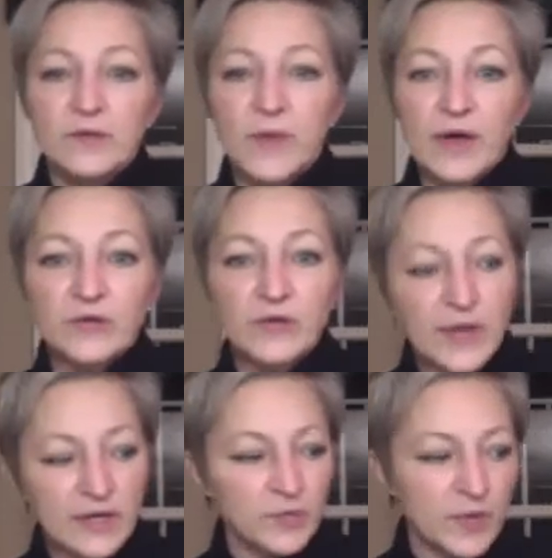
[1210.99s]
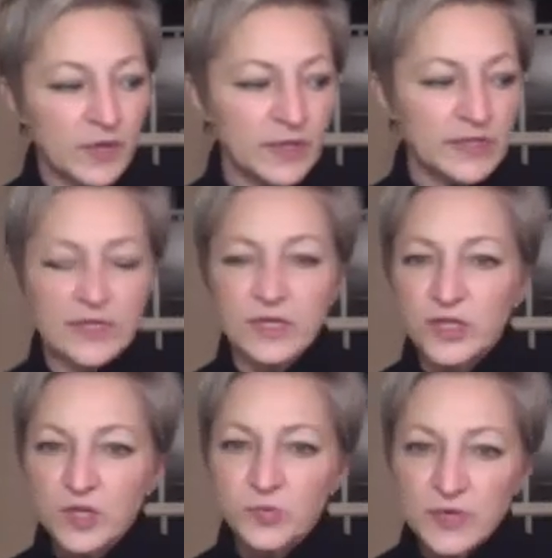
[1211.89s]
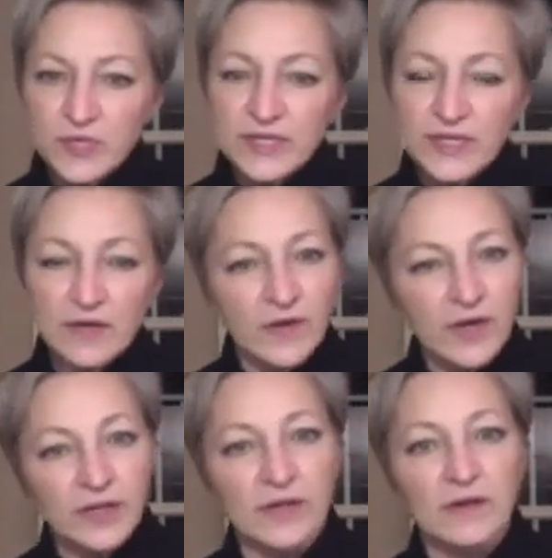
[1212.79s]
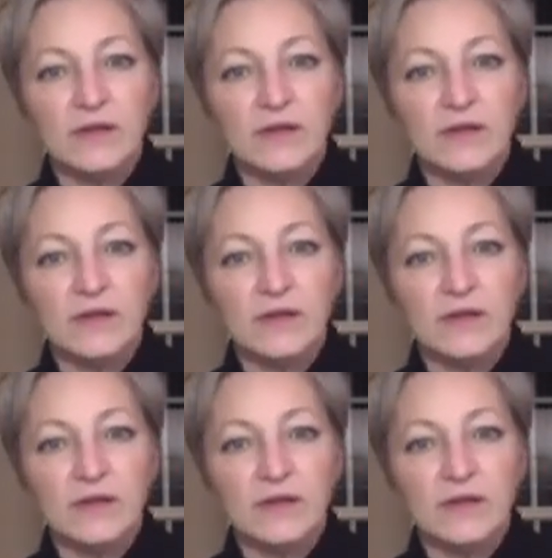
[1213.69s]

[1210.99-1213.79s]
but your deductibility is going to change pretty significantly.